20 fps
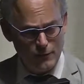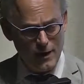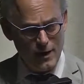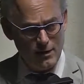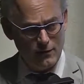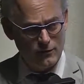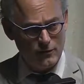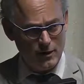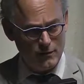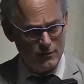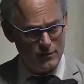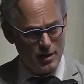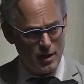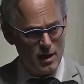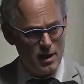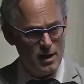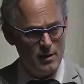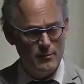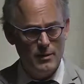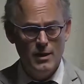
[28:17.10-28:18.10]
faced at the
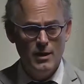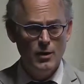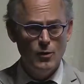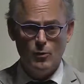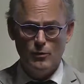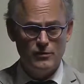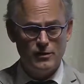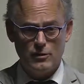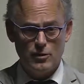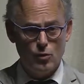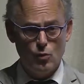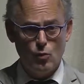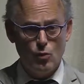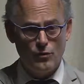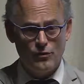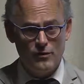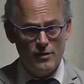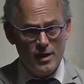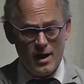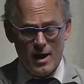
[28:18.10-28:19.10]
time was that there
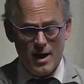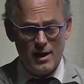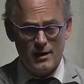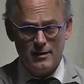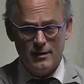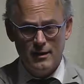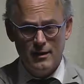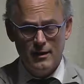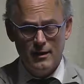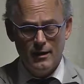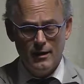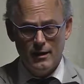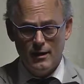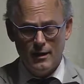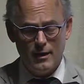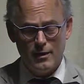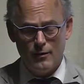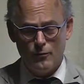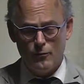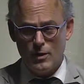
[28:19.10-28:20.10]
was not,
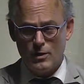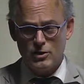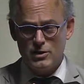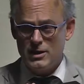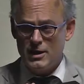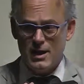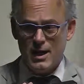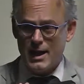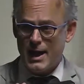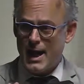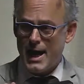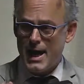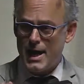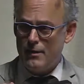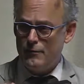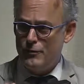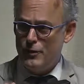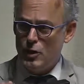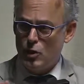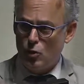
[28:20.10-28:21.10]
uh, Russia did not
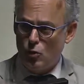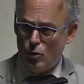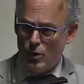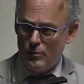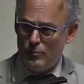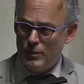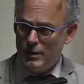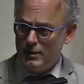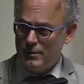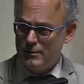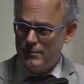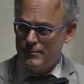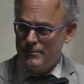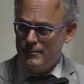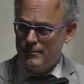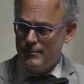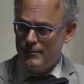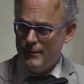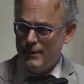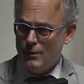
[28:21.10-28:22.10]
have the equipment
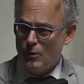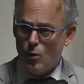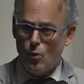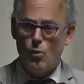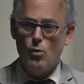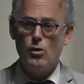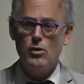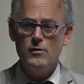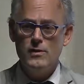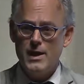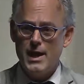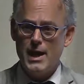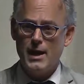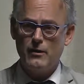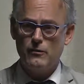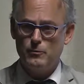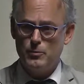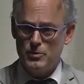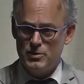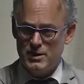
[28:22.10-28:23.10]
or the
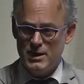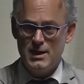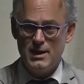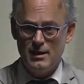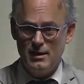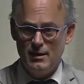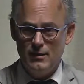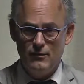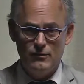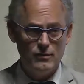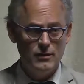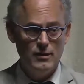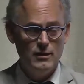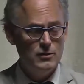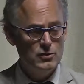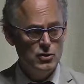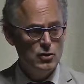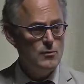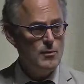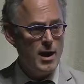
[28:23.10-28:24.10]
expertise
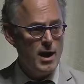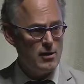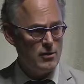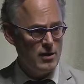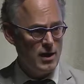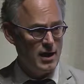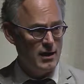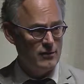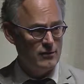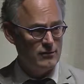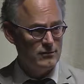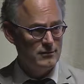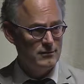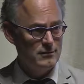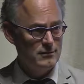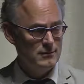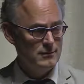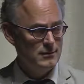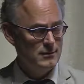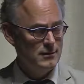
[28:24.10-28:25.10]
to modernize.
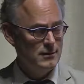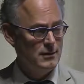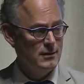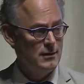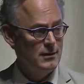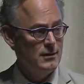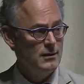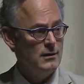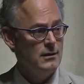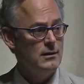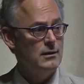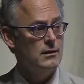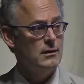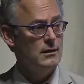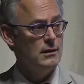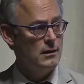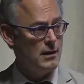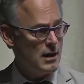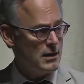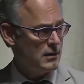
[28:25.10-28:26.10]

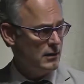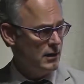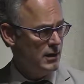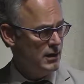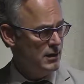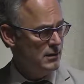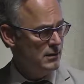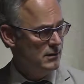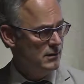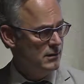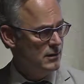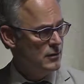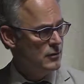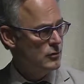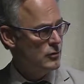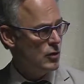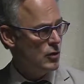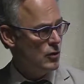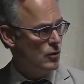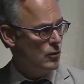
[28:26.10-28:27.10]
Luckily,
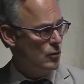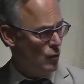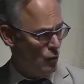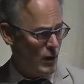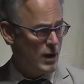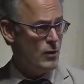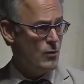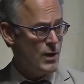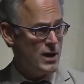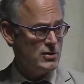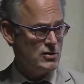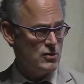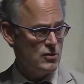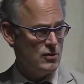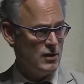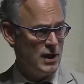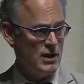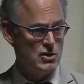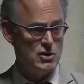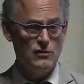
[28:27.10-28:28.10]
the great
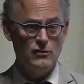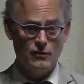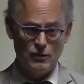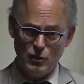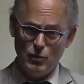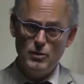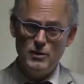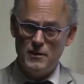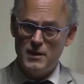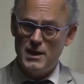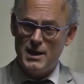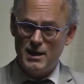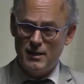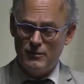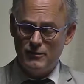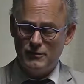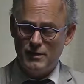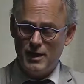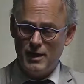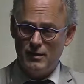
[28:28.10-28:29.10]
Western nations, including the
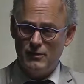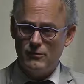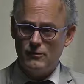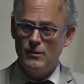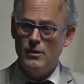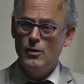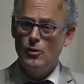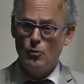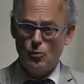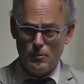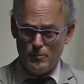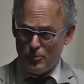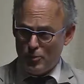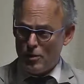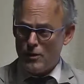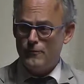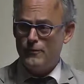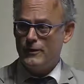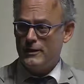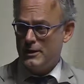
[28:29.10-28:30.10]
United States, were
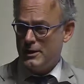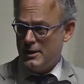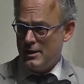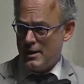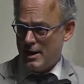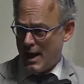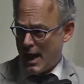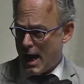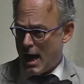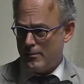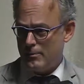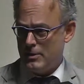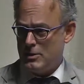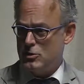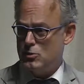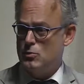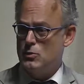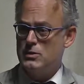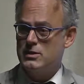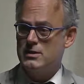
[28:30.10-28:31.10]
perfectly happy
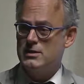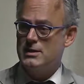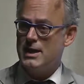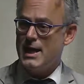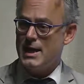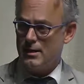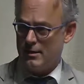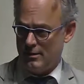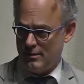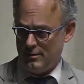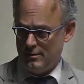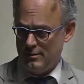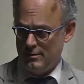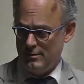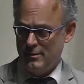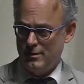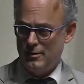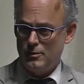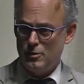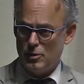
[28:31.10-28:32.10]
to sell
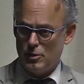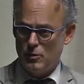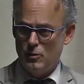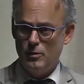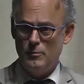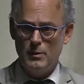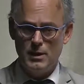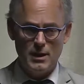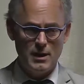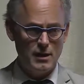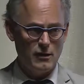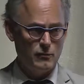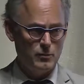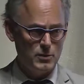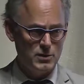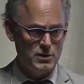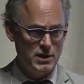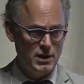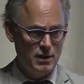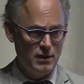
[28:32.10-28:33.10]
their equipment and
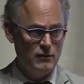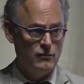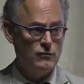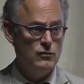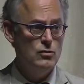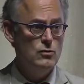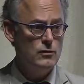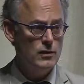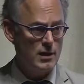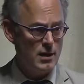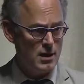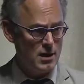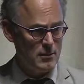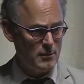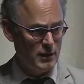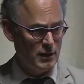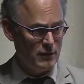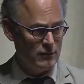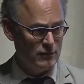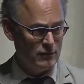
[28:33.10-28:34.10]
expertise to the
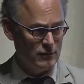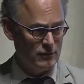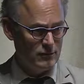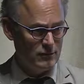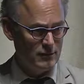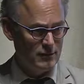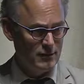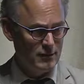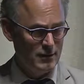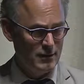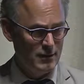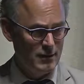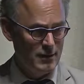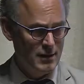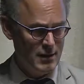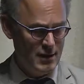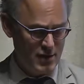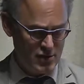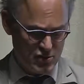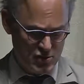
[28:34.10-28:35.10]
communists.
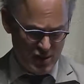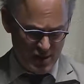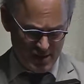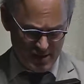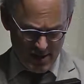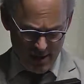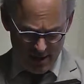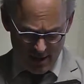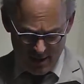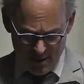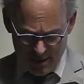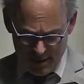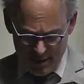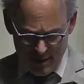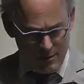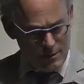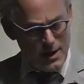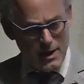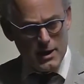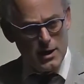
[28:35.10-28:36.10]
It's just that
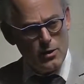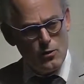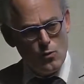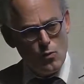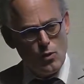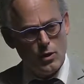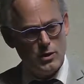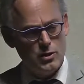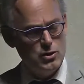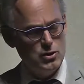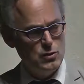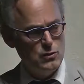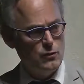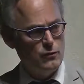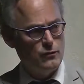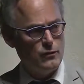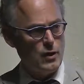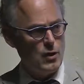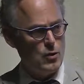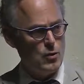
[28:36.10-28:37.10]
they didn't want to do
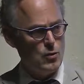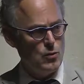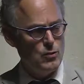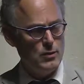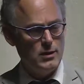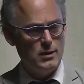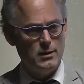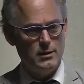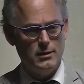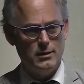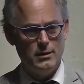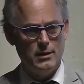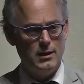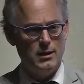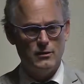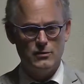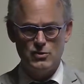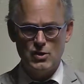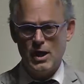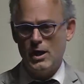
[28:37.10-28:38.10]
so uh, in
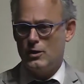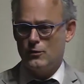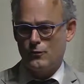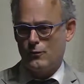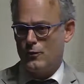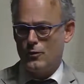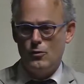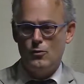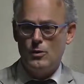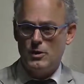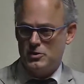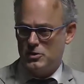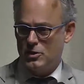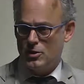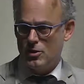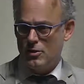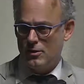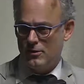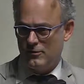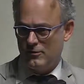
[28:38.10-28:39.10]
exchange for the new Russian
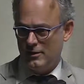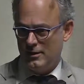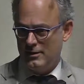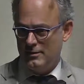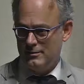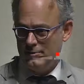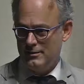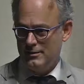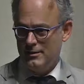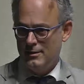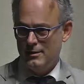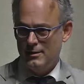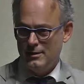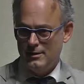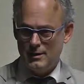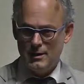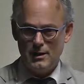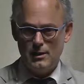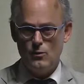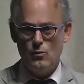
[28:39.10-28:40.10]
currency.
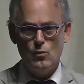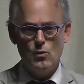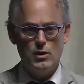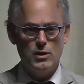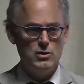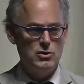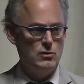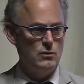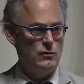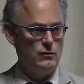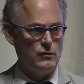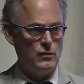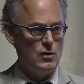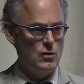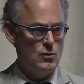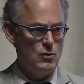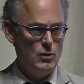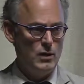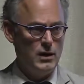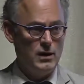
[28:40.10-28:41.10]
They didn't want to do
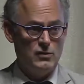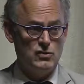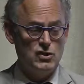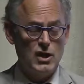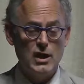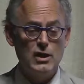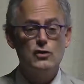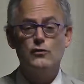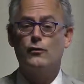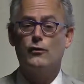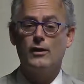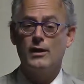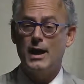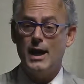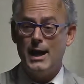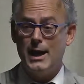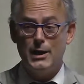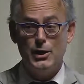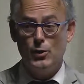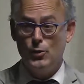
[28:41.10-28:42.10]
so in exchange for an
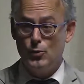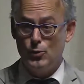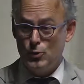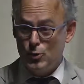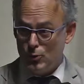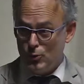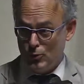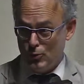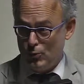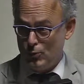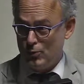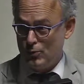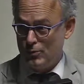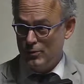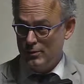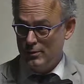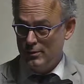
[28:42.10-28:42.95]
IOU.